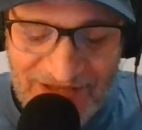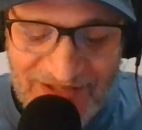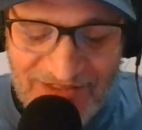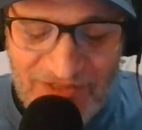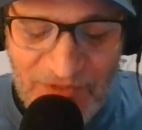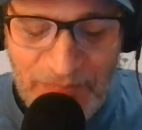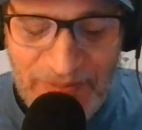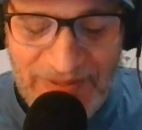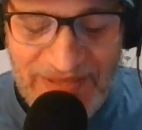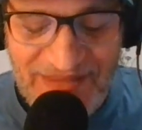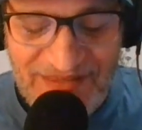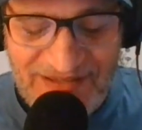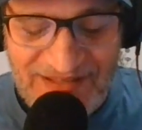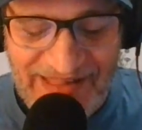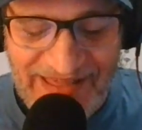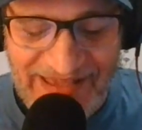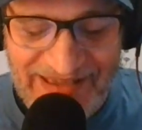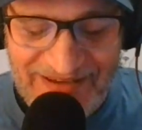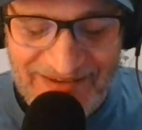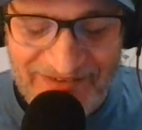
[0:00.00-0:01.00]
the Bean
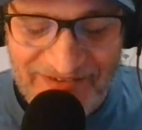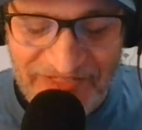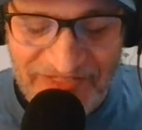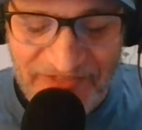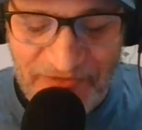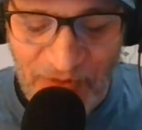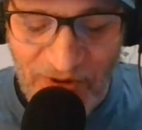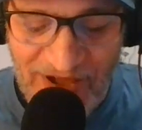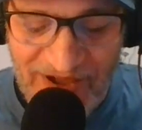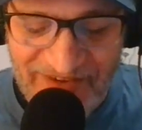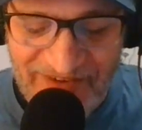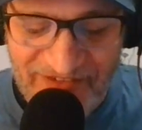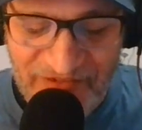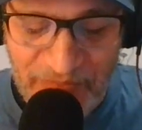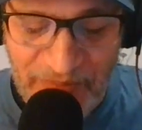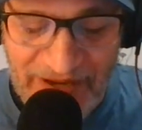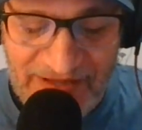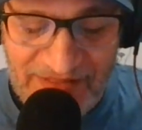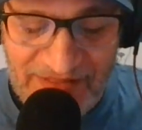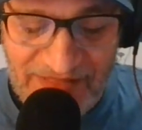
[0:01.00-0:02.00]
Clan thrived
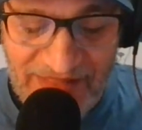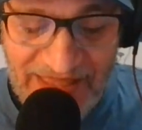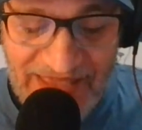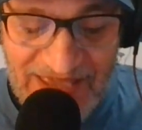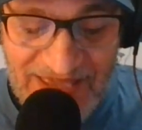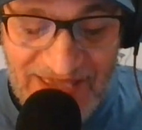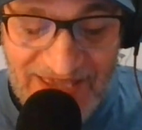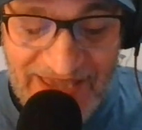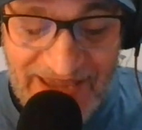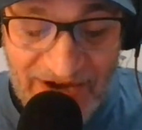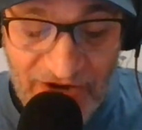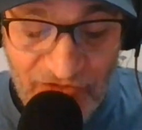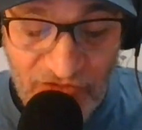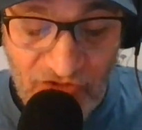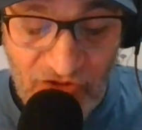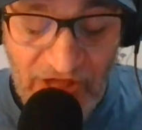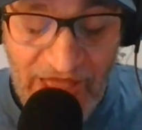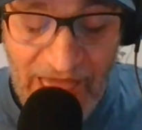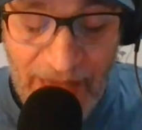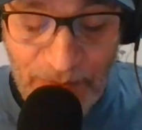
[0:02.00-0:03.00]
by laying
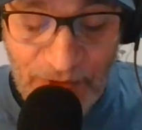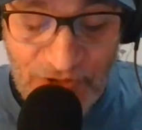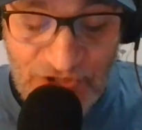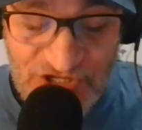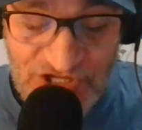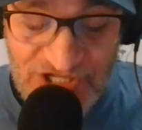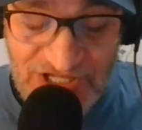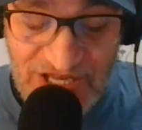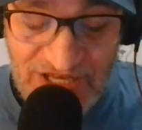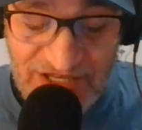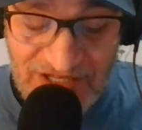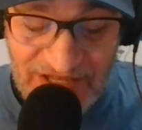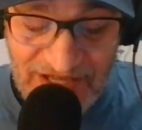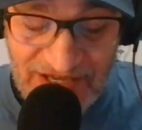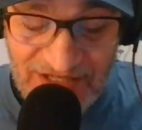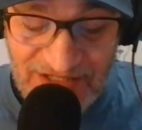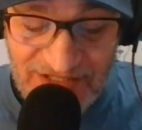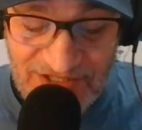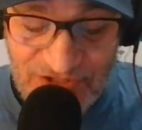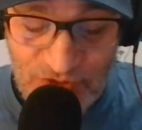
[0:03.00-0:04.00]
careful ambushes at
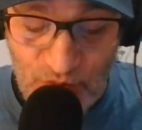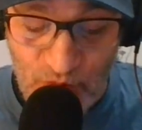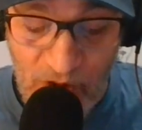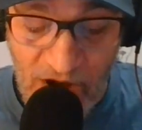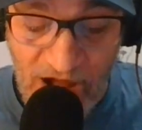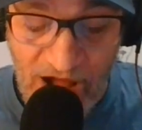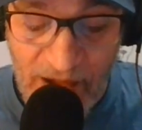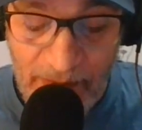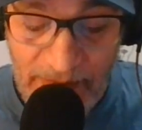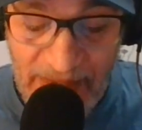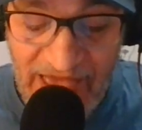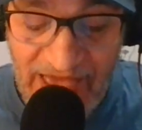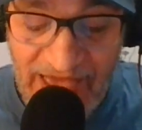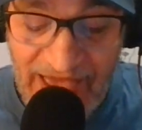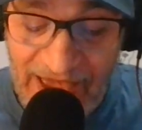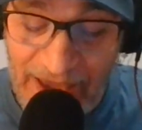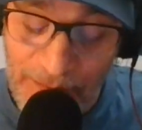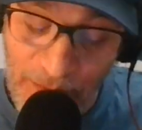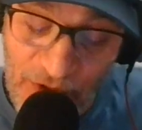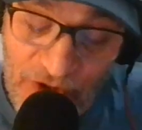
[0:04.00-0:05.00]
night to rob
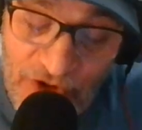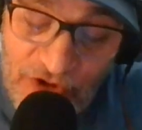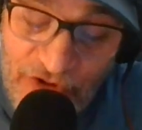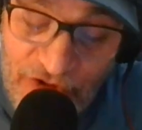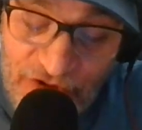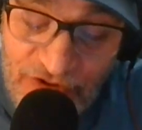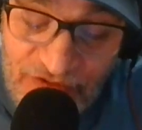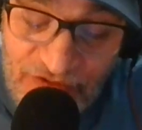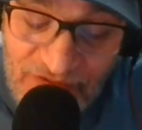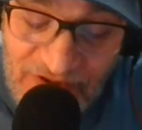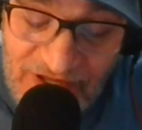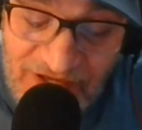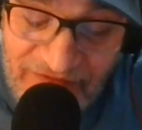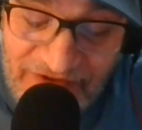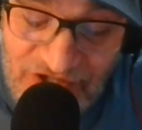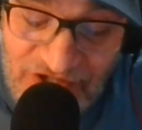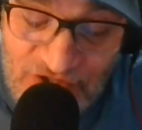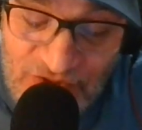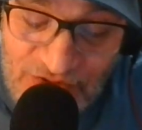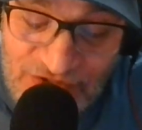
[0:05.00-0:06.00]
and murder
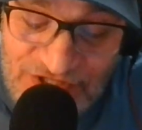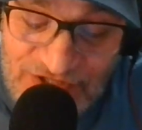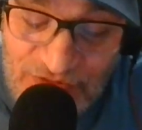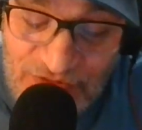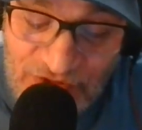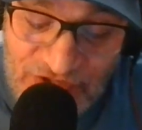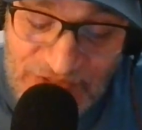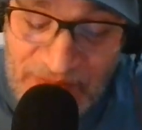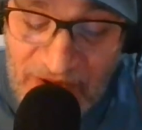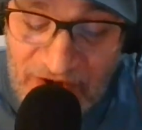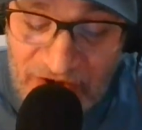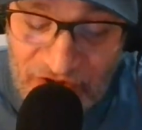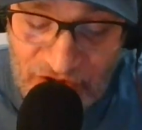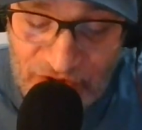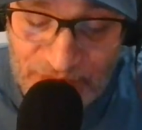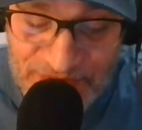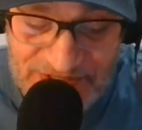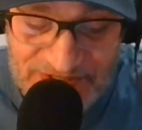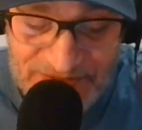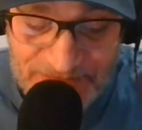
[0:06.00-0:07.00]
individuals or small
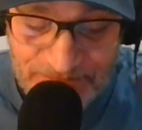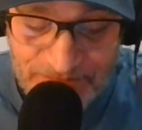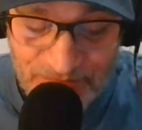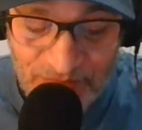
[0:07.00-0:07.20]
groups.